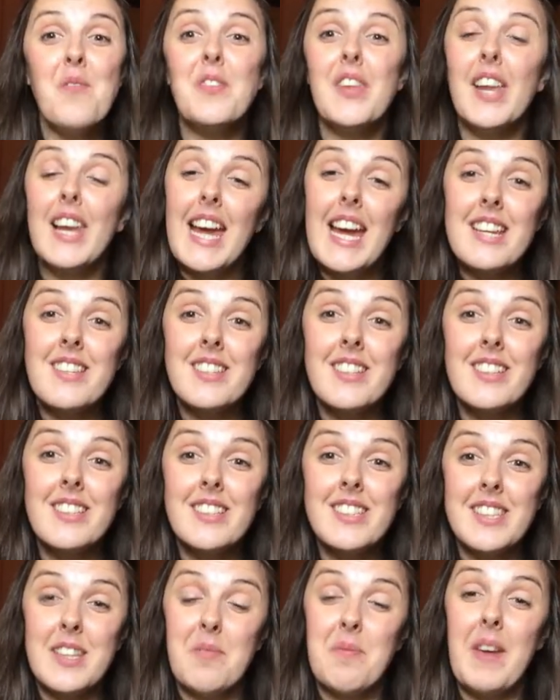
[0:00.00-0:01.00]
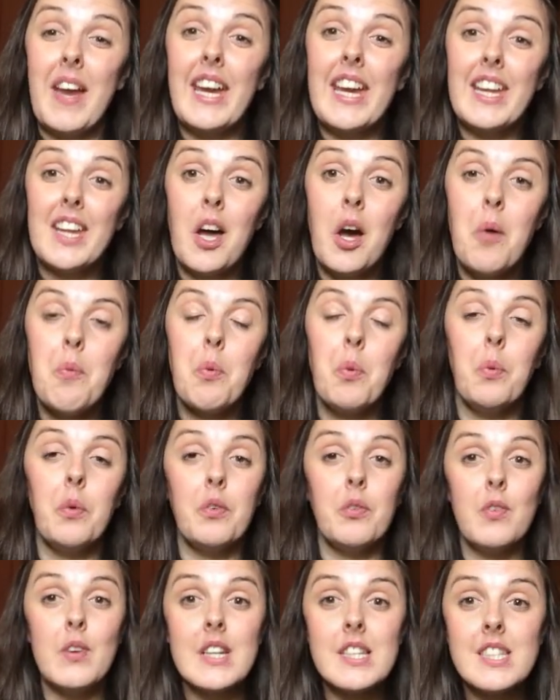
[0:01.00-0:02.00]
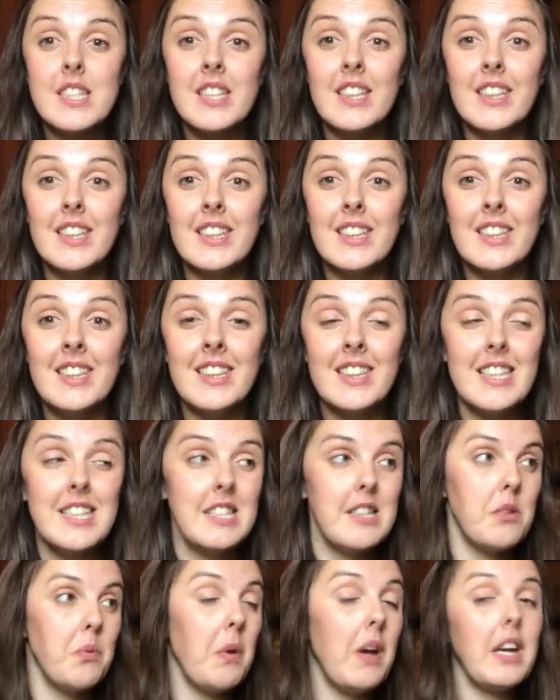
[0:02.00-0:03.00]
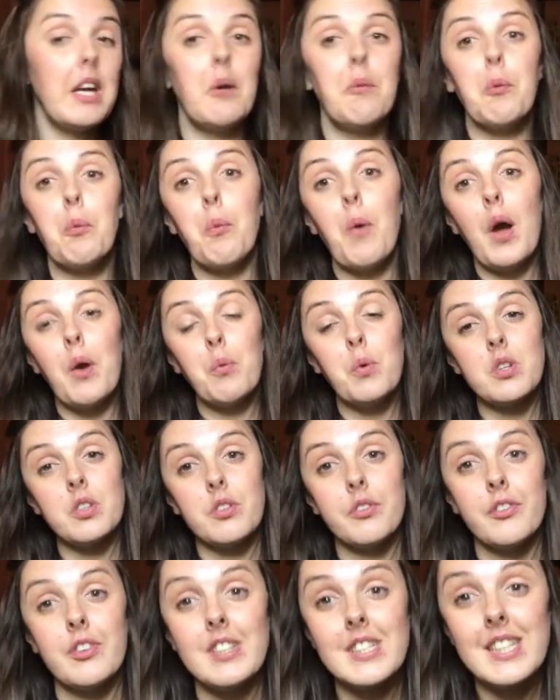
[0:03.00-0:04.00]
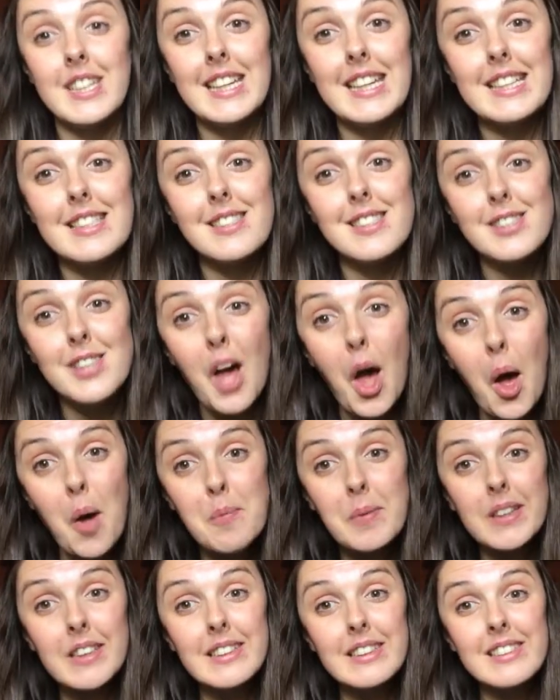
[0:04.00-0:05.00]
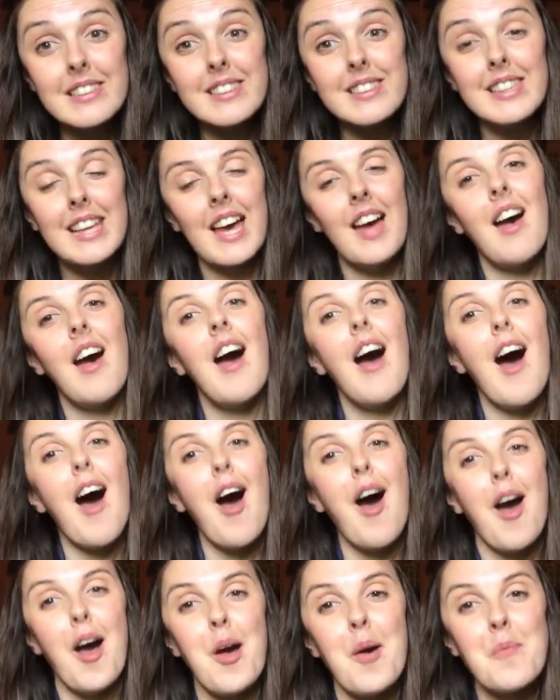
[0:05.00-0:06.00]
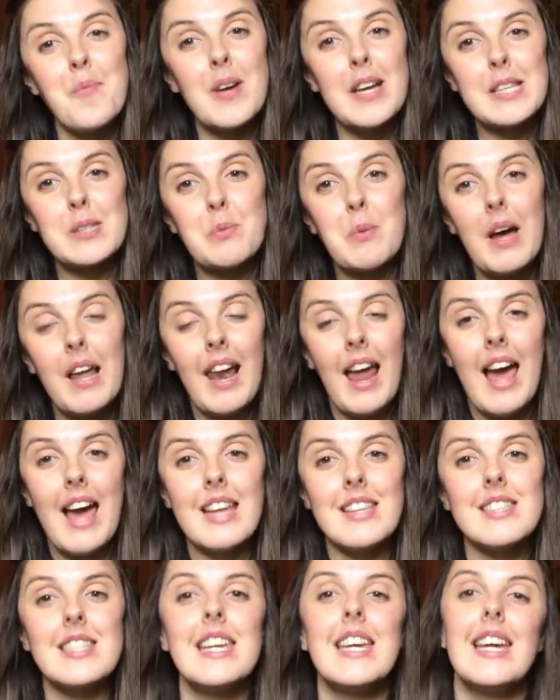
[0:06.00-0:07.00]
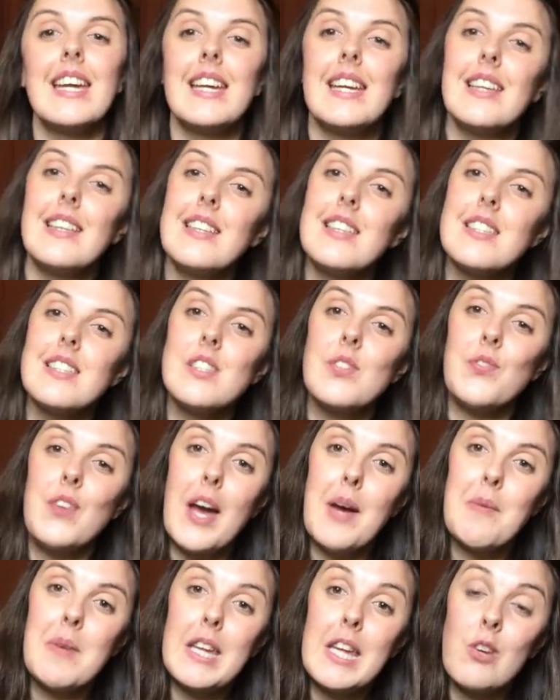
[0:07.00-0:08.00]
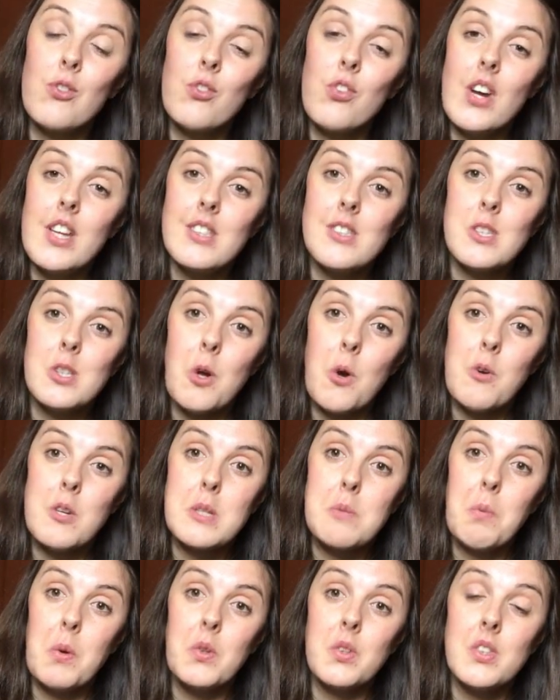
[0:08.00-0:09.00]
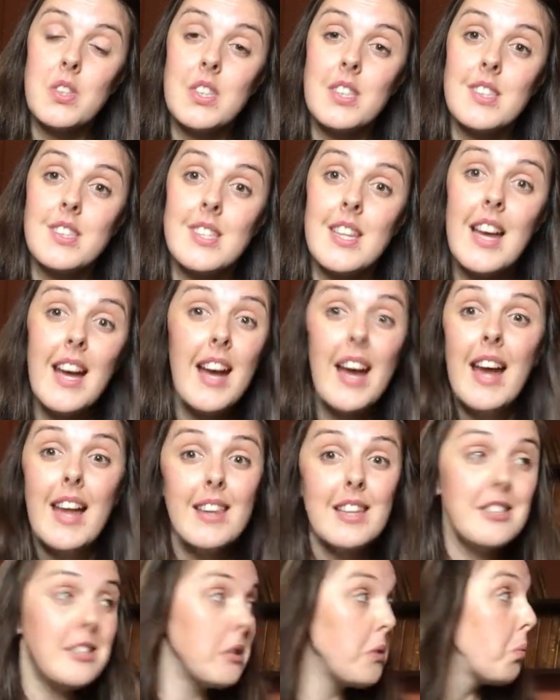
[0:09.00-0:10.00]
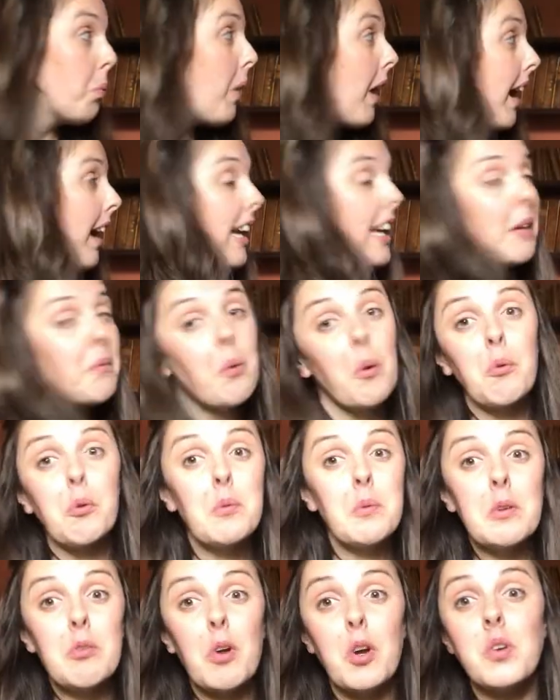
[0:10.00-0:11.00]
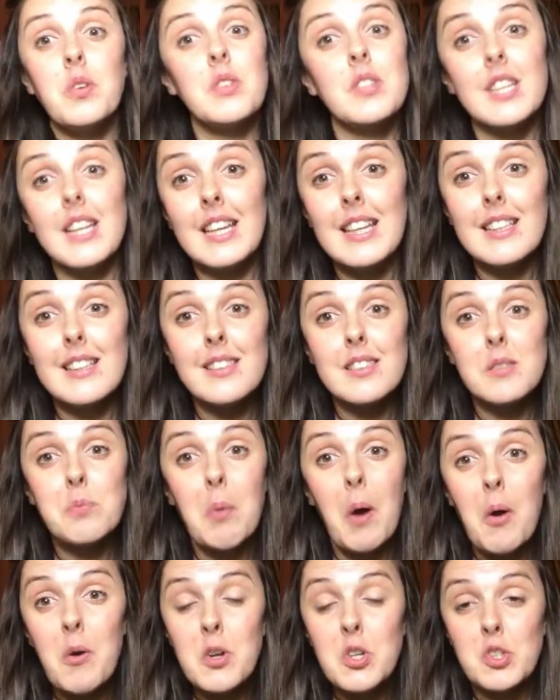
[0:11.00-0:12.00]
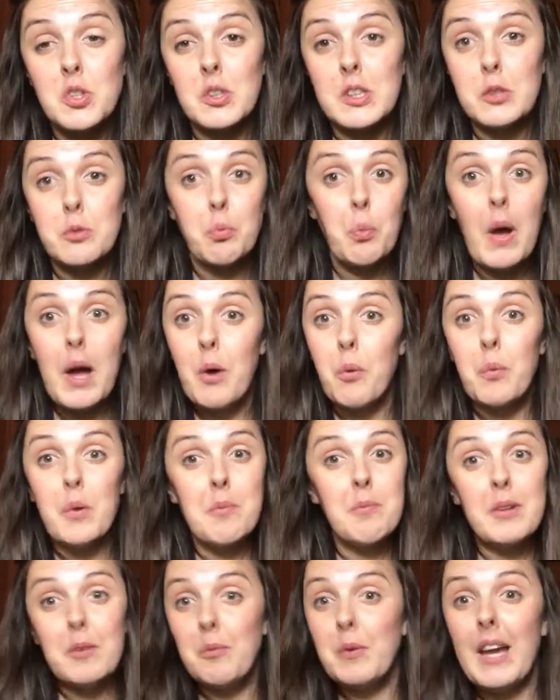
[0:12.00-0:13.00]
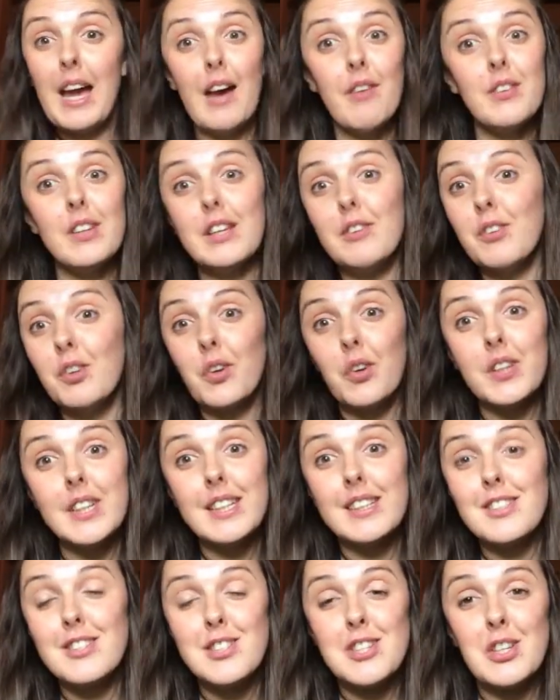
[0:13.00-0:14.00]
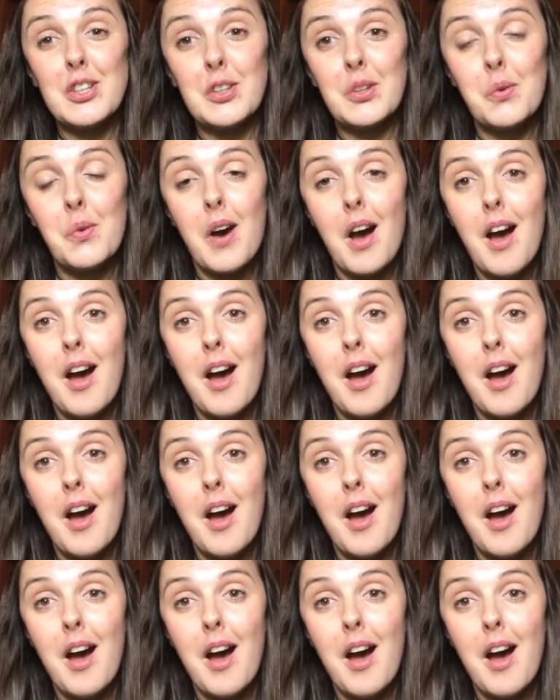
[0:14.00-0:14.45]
the letters that make it up were written. This is where Gilbert White would have written his sermons, as well as his family and friends correspondence. This is where he probably wrote his poetry as well. I mean, we haven't even gone into